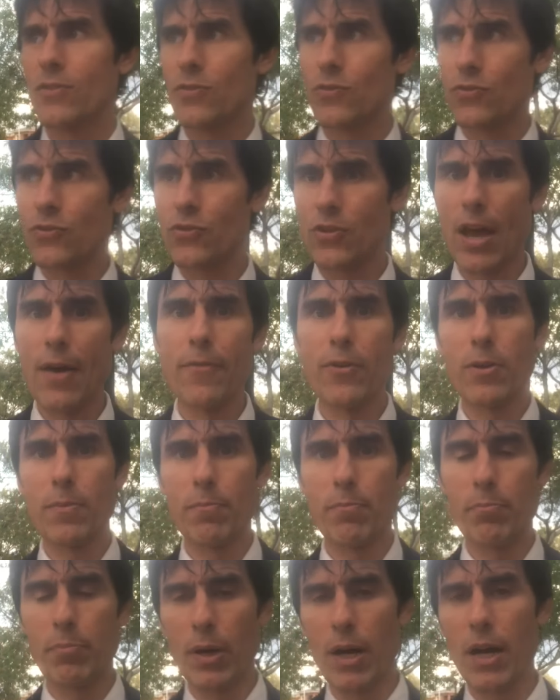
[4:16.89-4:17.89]

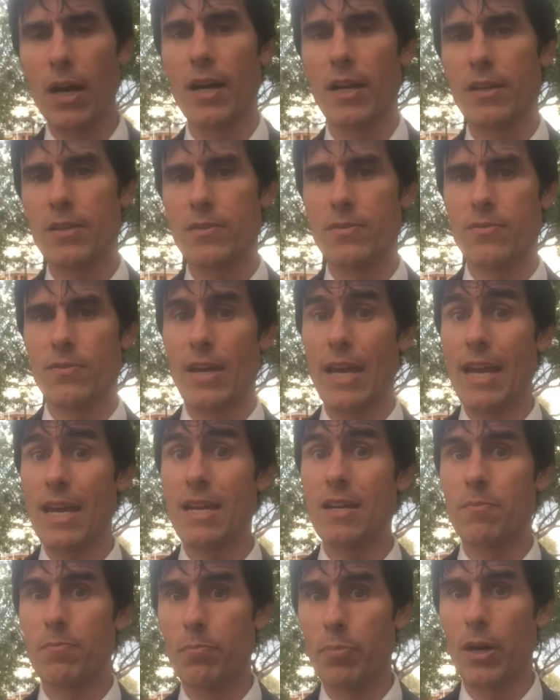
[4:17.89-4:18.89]
$7,
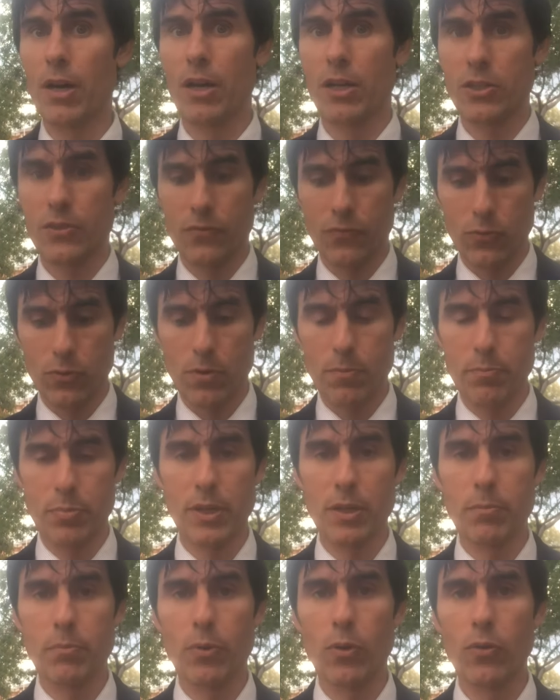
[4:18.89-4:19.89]
$8 for a
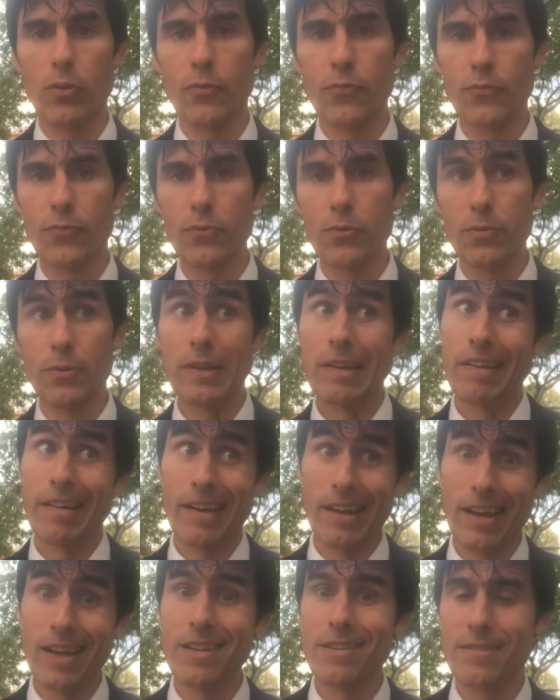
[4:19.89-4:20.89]
big bowl of fruit
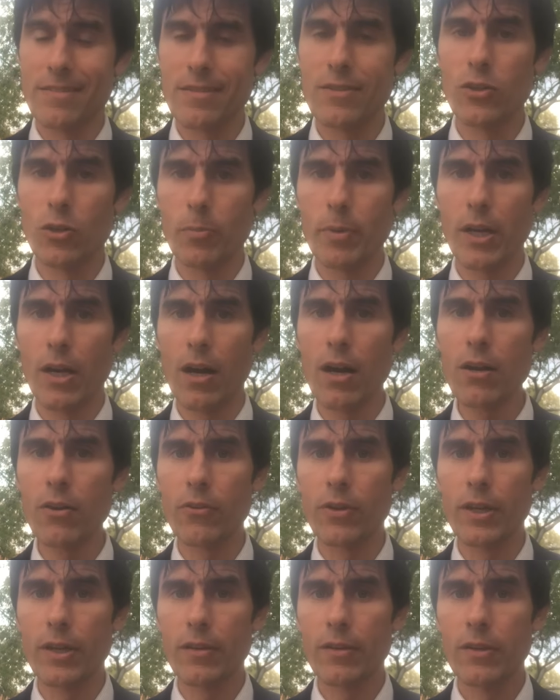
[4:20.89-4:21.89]
and still be
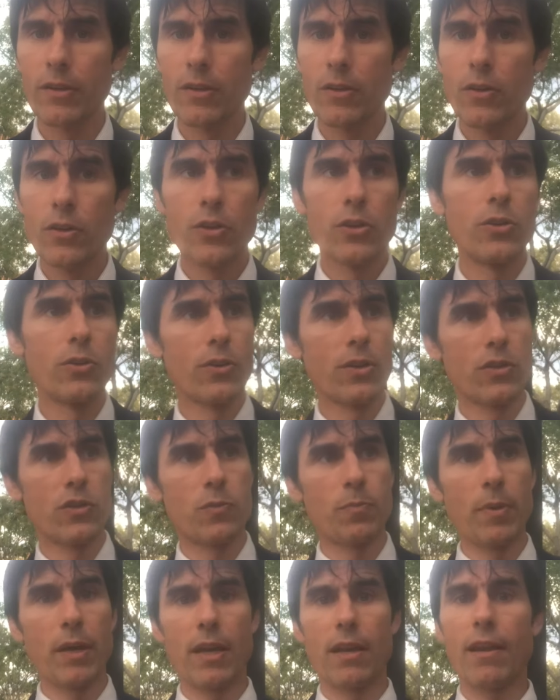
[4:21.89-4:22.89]
hungry. You could
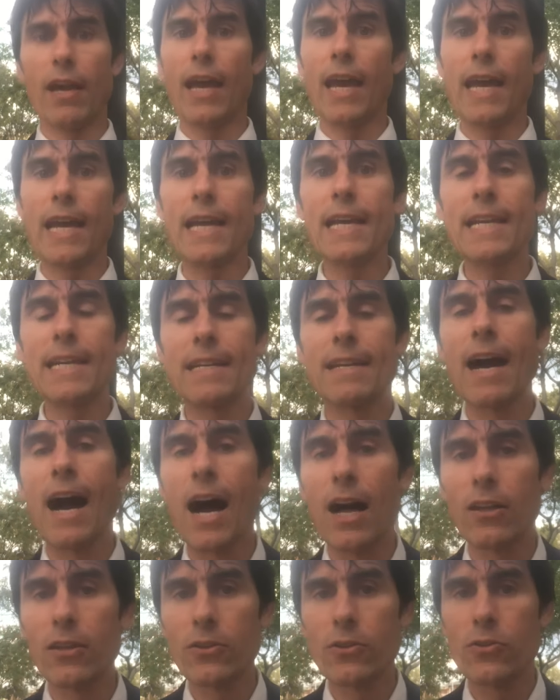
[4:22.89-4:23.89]
spend
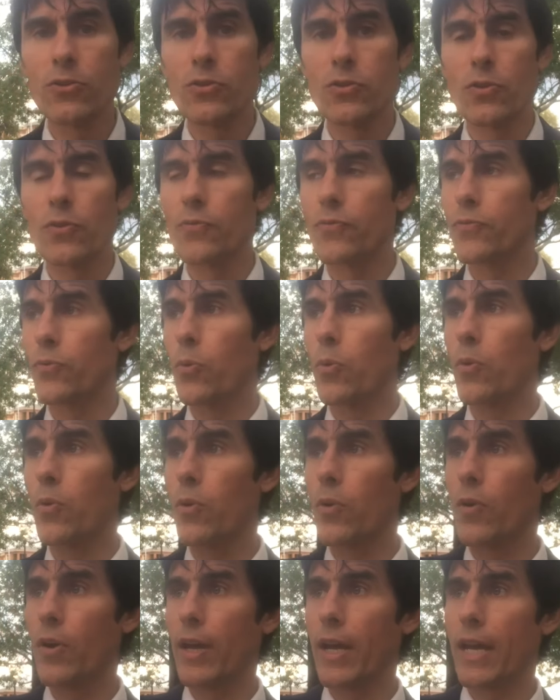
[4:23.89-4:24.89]
$8
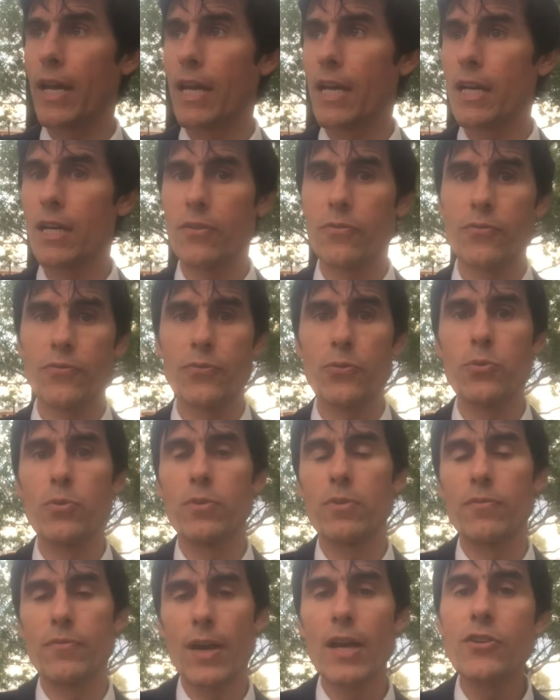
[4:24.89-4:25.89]
for a
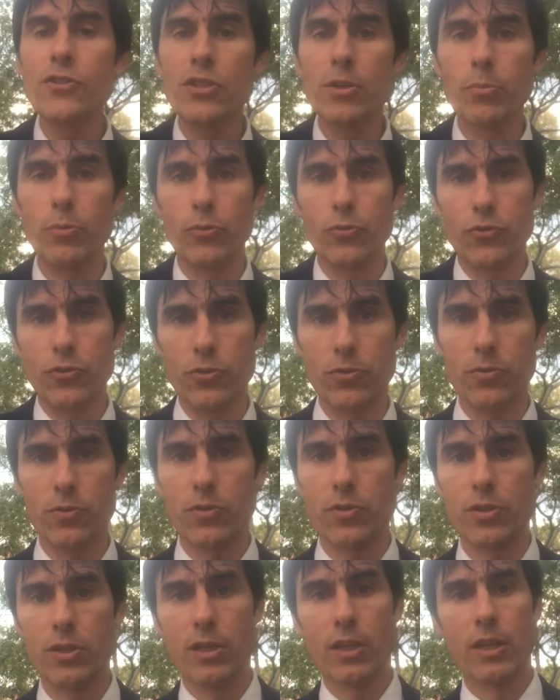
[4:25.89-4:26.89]
fruit and vegetable
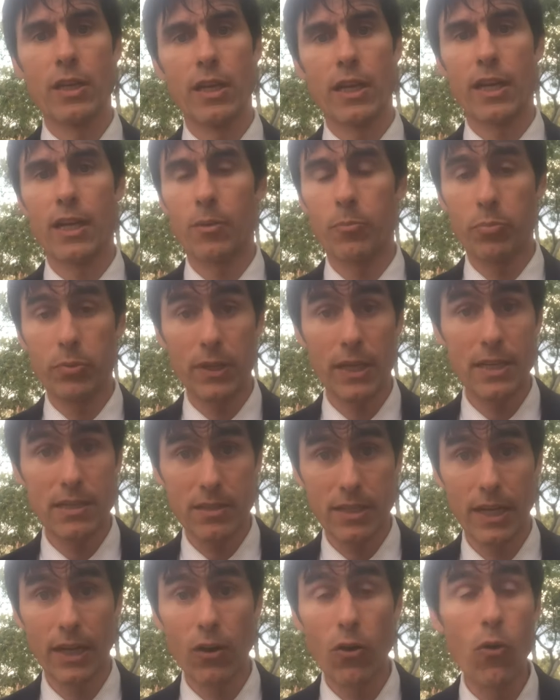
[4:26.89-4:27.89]
juice in a
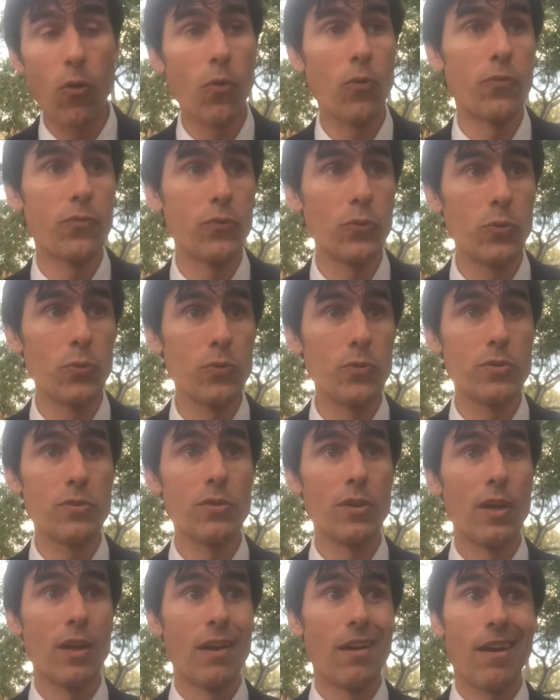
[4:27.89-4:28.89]
place like Whole
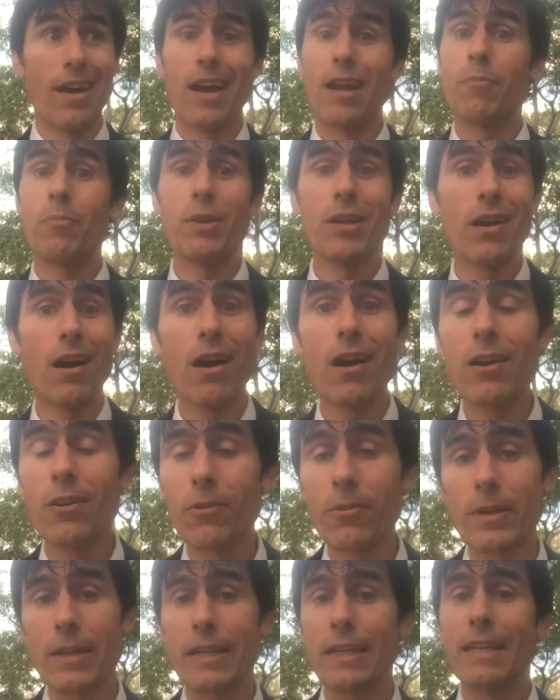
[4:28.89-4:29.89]
Foods and be
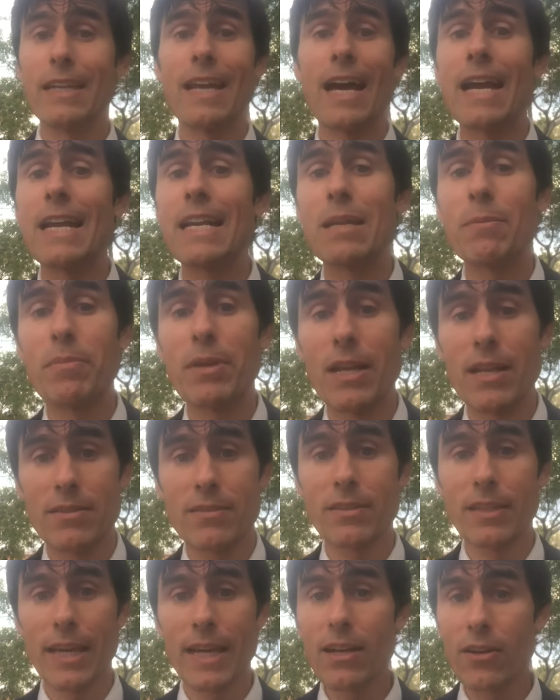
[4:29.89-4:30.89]
hungry 90
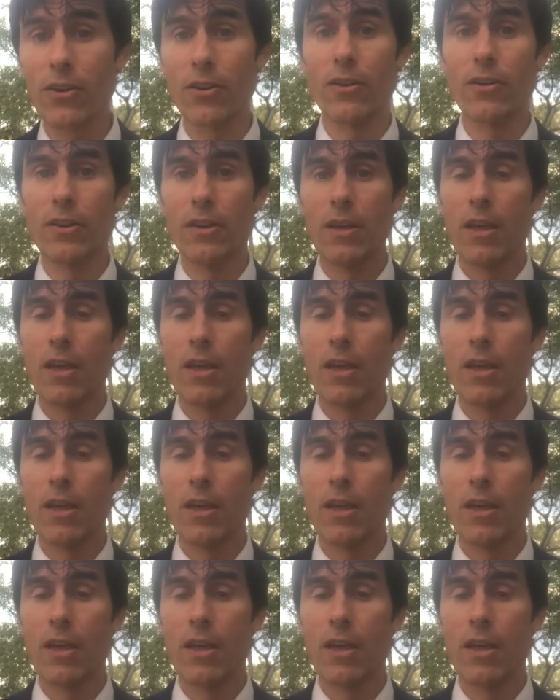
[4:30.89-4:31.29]
minutes later.